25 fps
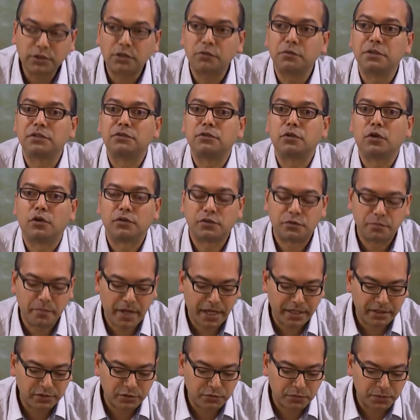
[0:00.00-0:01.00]
resource
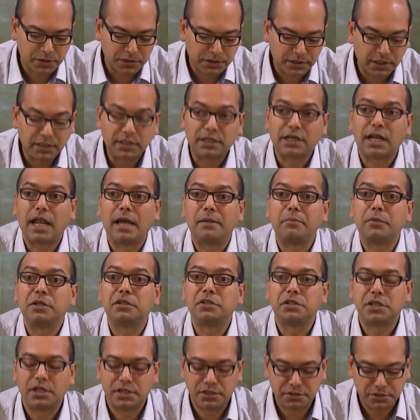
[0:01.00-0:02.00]
management and climate
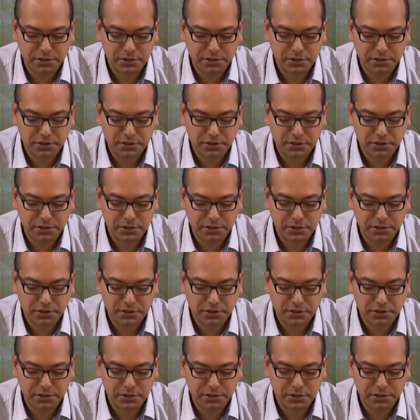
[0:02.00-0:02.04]
change